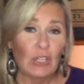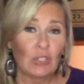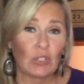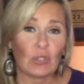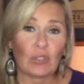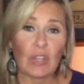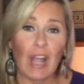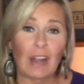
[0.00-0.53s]
to
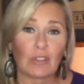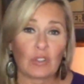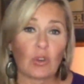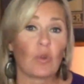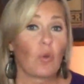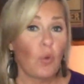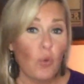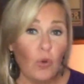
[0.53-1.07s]
your
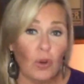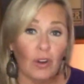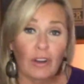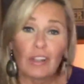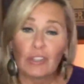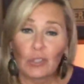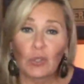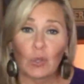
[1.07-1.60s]
doctor
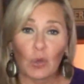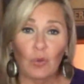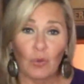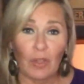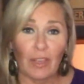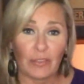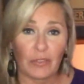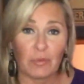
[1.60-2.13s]
or your local
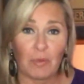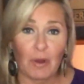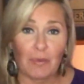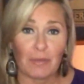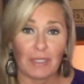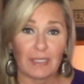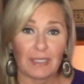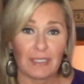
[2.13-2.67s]
health
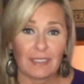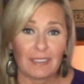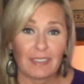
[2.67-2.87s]
department.